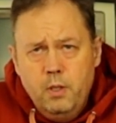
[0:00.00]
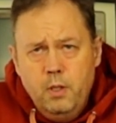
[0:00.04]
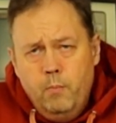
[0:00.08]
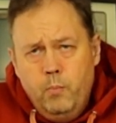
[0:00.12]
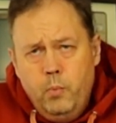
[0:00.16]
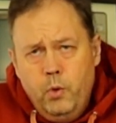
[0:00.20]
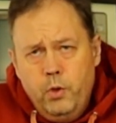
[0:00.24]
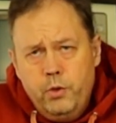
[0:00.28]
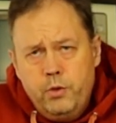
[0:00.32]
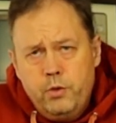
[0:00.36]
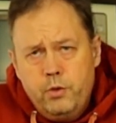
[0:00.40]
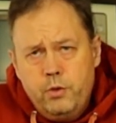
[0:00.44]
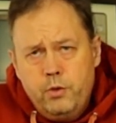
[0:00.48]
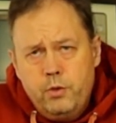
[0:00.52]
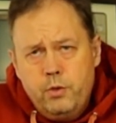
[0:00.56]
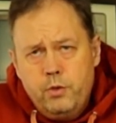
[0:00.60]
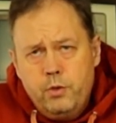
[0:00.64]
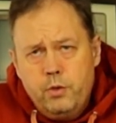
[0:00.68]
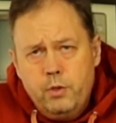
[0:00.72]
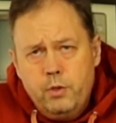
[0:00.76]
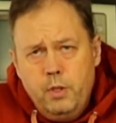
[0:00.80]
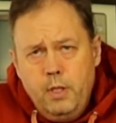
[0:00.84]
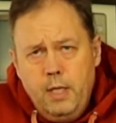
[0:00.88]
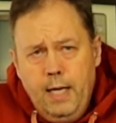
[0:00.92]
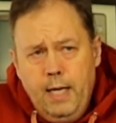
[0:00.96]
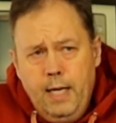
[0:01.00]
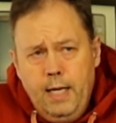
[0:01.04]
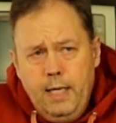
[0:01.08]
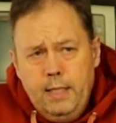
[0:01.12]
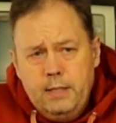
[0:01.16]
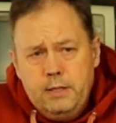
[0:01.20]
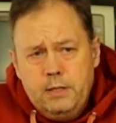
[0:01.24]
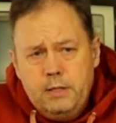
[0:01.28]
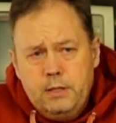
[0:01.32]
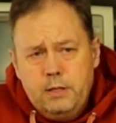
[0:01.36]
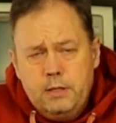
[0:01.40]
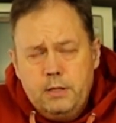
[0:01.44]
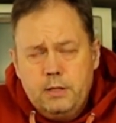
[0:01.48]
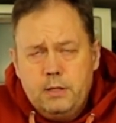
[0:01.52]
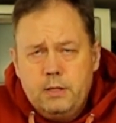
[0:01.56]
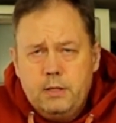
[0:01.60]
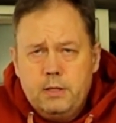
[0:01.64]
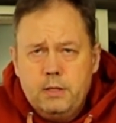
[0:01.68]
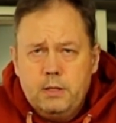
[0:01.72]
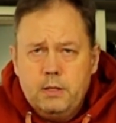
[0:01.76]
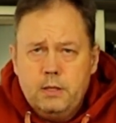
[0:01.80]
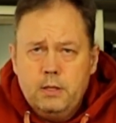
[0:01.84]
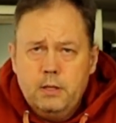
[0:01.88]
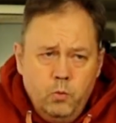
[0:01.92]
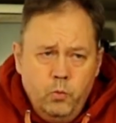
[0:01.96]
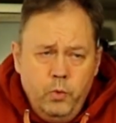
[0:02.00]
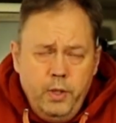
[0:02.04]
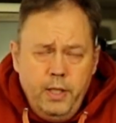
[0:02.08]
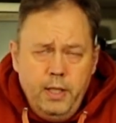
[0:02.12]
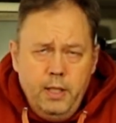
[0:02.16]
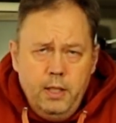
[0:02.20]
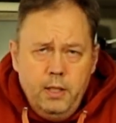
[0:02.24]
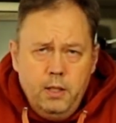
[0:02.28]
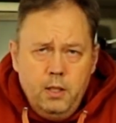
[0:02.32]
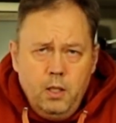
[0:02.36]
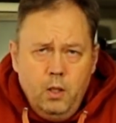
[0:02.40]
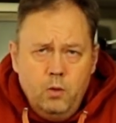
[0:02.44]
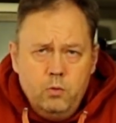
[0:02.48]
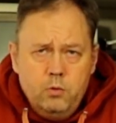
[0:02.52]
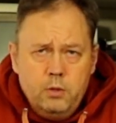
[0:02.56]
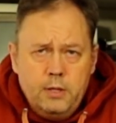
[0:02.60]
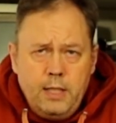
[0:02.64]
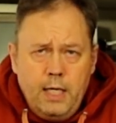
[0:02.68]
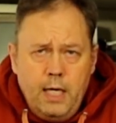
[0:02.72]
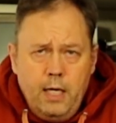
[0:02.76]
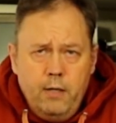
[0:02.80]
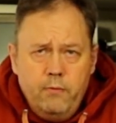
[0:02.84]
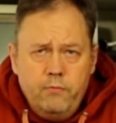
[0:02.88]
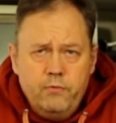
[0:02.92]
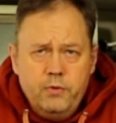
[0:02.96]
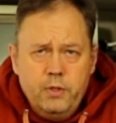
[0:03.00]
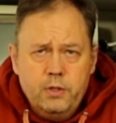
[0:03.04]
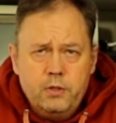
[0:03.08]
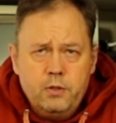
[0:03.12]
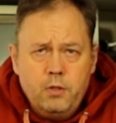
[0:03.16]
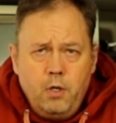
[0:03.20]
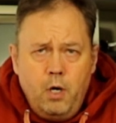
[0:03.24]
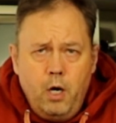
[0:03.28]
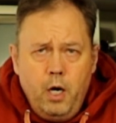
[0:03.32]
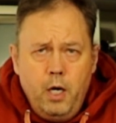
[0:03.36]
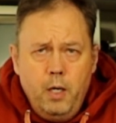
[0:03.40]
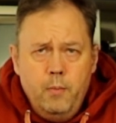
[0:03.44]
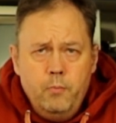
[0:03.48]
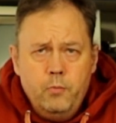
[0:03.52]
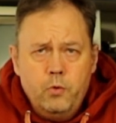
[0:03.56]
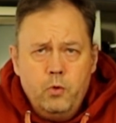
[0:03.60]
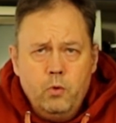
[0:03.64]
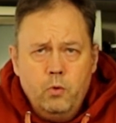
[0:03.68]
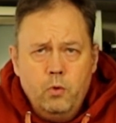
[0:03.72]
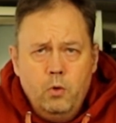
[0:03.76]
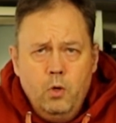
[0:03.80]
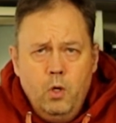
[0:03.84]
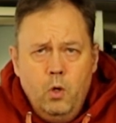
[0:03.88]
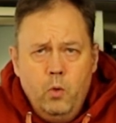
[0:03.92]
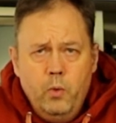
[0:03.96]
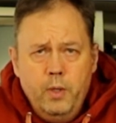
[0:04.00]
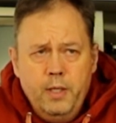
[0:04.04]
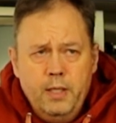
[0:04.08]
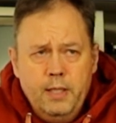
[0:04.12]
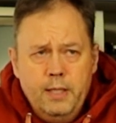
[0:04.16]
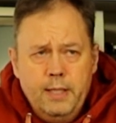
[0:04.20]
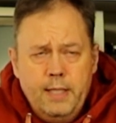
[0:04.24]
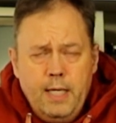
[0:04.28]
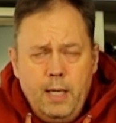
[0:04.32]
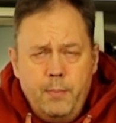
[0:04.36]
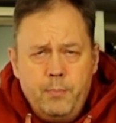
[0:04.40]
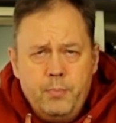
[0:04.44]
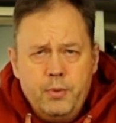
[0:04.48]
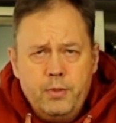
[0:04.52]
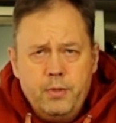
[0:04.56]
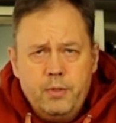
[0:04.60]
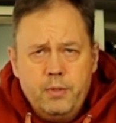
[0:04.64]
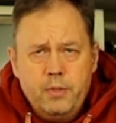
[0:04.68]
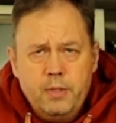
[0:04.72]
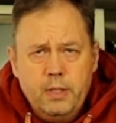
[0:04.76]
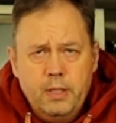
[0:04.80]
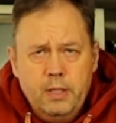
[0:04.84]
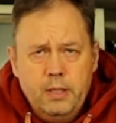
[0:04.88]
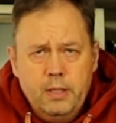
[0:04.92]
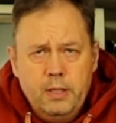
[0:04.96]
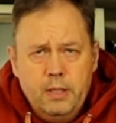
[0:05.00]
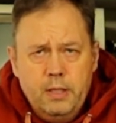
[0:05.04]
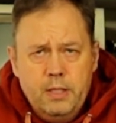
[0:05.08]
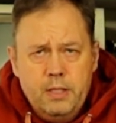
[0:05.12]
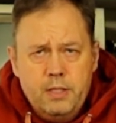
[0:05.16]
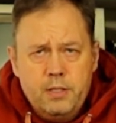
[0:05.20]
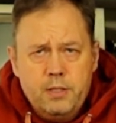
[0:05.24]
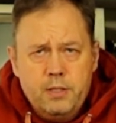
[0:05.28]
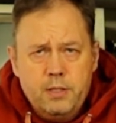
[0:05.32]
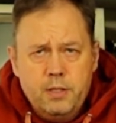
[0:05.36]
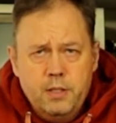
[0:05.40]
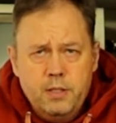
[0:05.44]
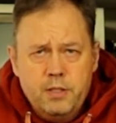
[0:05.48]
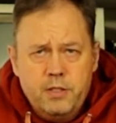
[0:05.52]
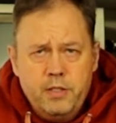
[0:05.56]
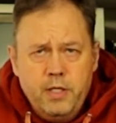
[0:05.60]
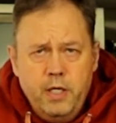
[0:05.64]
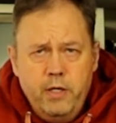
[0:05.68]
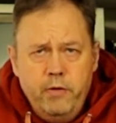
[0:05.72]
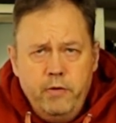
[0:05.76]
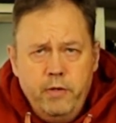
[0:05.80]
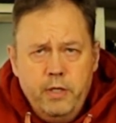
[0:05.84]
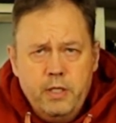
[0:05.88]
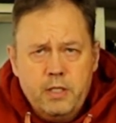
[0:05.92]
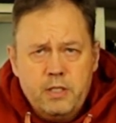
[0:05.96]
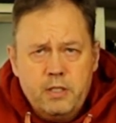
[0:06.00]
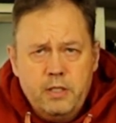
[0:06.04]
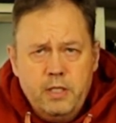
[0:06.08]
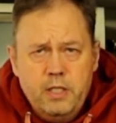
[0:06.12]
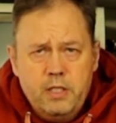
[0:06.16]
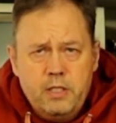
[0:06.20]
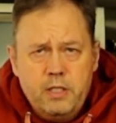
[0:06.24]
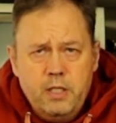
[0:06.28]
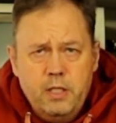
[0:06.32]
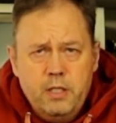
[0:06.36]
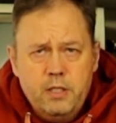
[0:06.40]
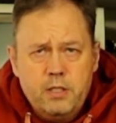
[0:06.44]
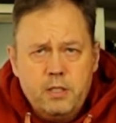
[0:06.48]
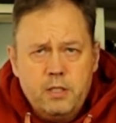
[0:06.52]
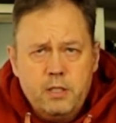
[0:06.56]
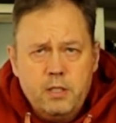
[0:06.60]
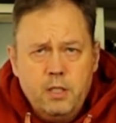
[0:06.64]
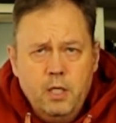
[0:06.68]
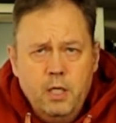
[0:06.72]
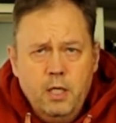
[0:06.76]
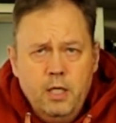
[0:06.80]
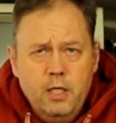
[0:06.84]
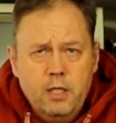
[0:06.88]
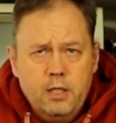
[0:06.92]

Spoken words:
but as we don't have the time to go in depth in this series, this is